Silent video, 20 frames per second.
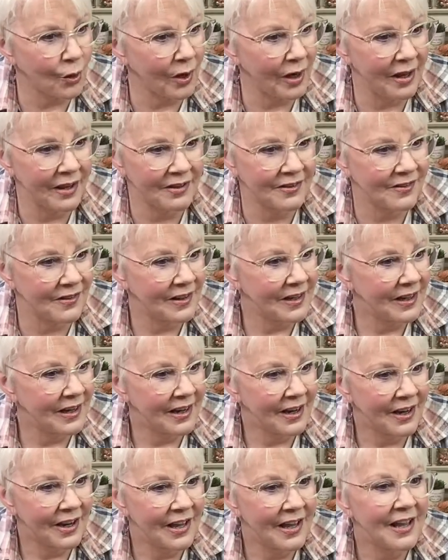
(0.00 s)
it's just been a
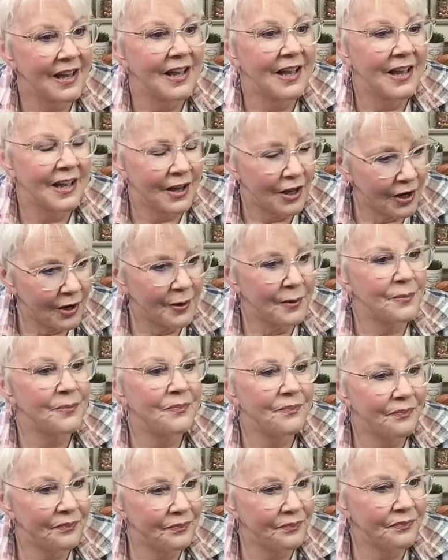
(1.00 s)
busy weekend. You went to,
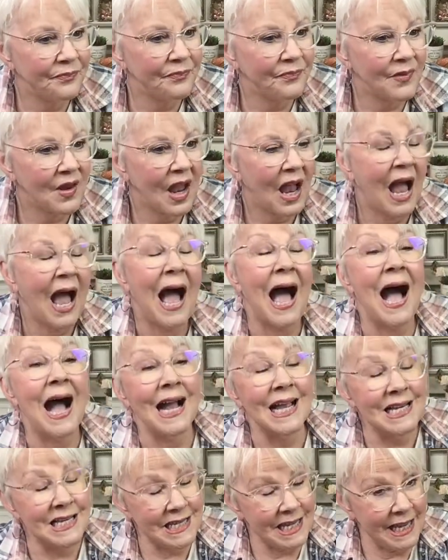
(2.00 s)
out with grandma though
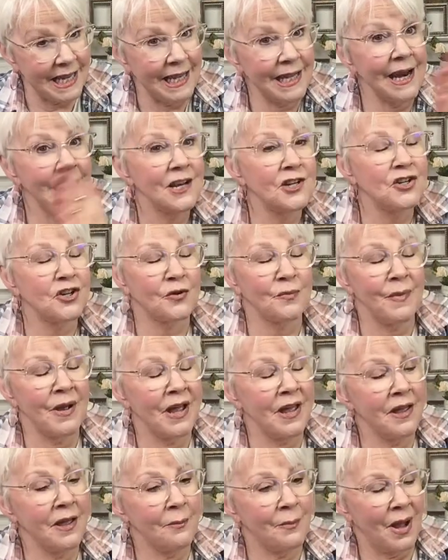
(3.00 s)
yesterday. I did. I took
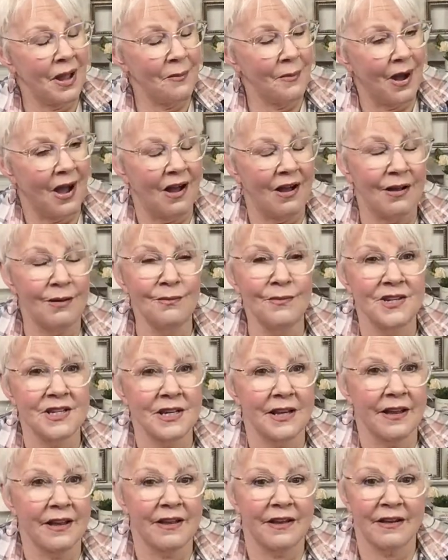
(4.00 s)
my my mom to
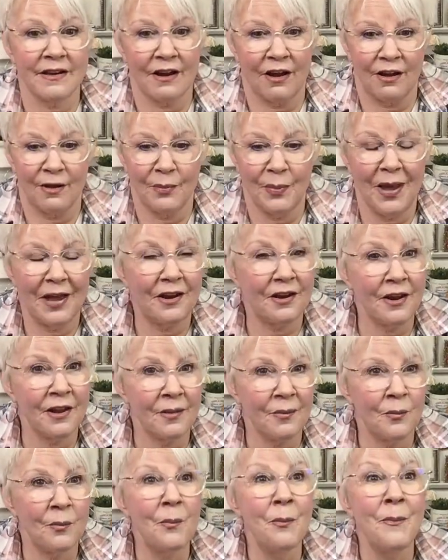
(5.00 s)
get a uh, pedi-
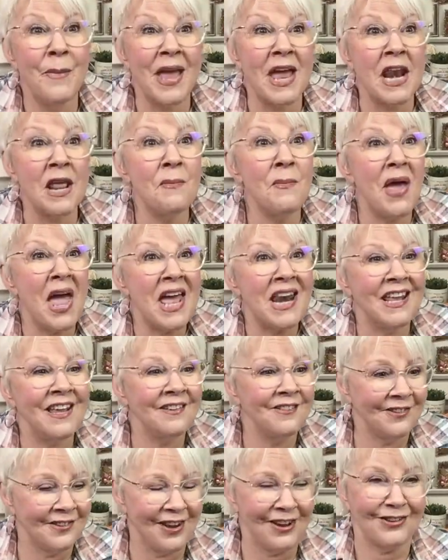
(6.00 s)
mani
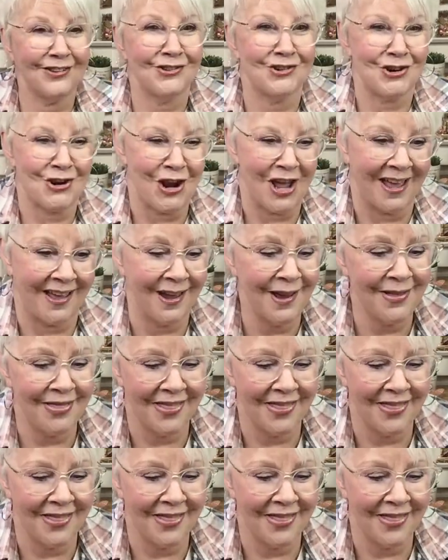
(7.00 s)
petties yesterday.